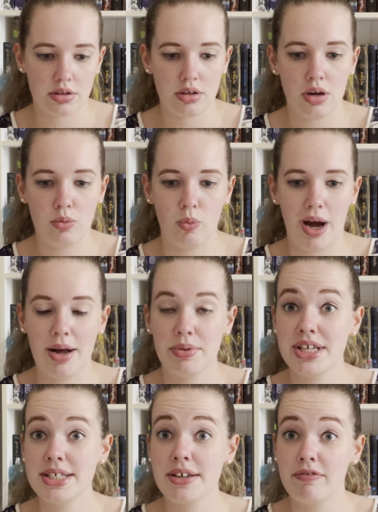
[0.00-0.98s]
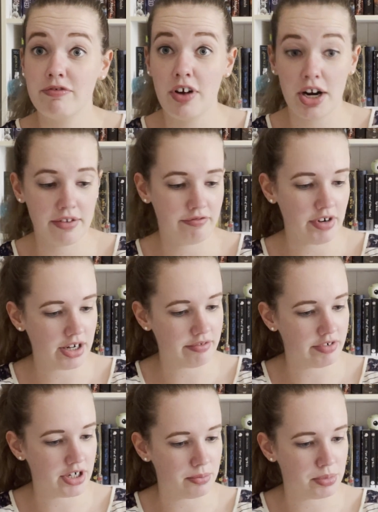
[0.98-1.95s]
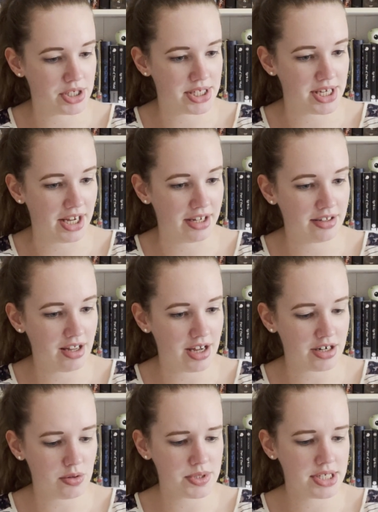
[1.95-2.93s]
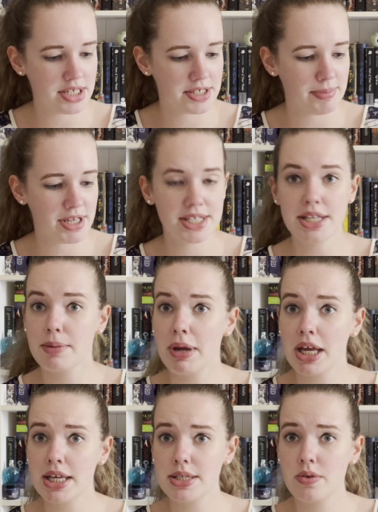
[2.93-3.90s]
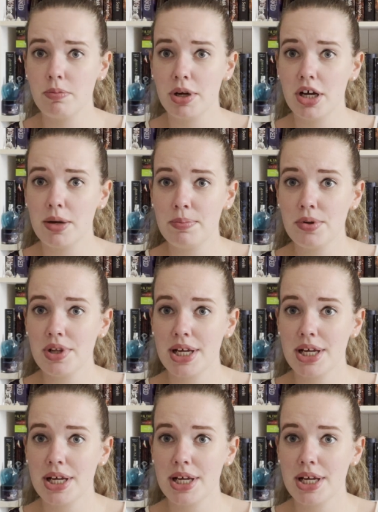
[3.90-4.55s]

Oh wow, these are very, very, very pretty, and I wasn't expecting a pinky sort of purple.